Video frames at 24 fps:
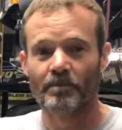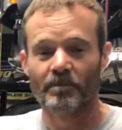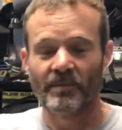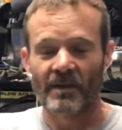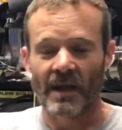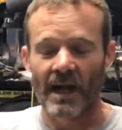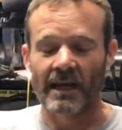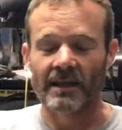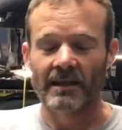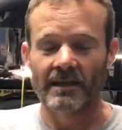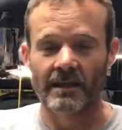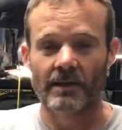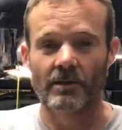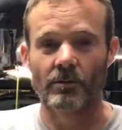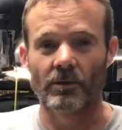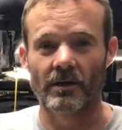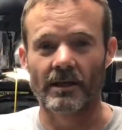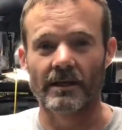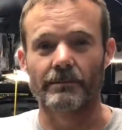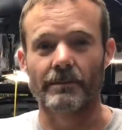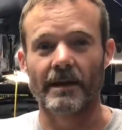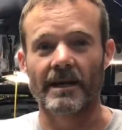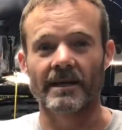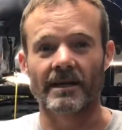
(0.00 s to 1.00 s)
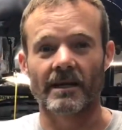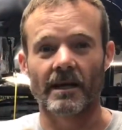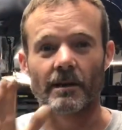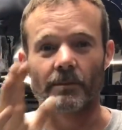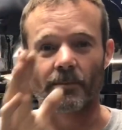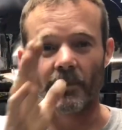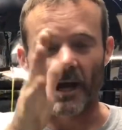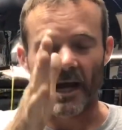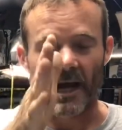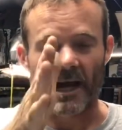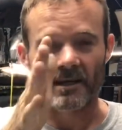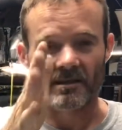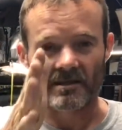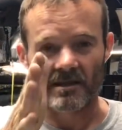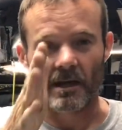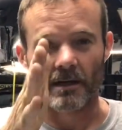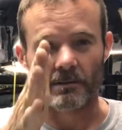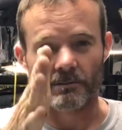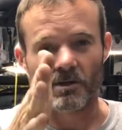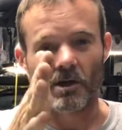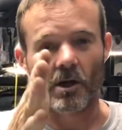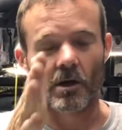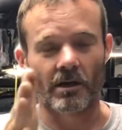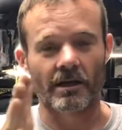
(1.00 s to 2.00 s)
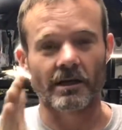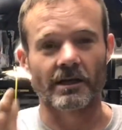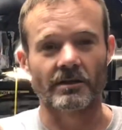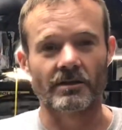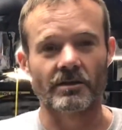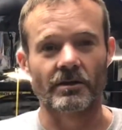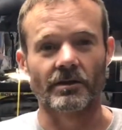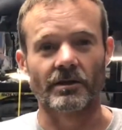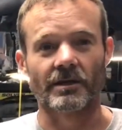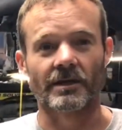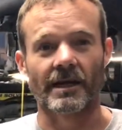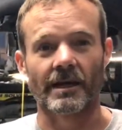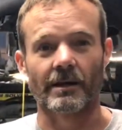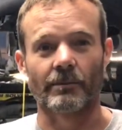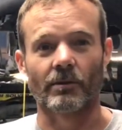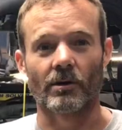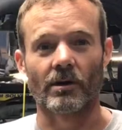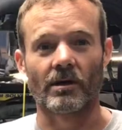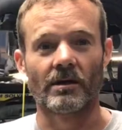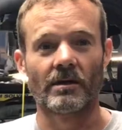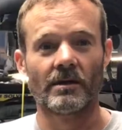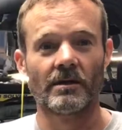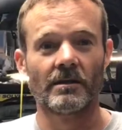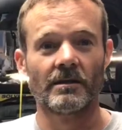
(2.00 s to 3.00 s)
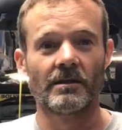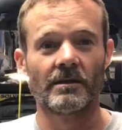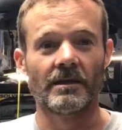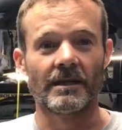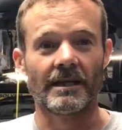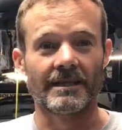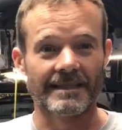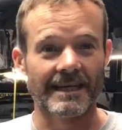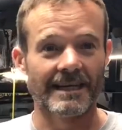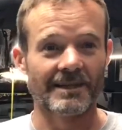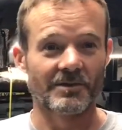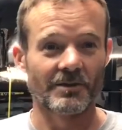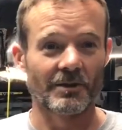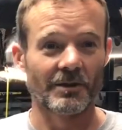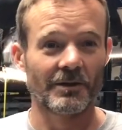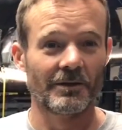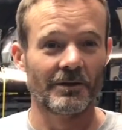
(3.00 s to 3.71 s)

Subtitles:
I literally make up as I'm talking to the camera. Is that true?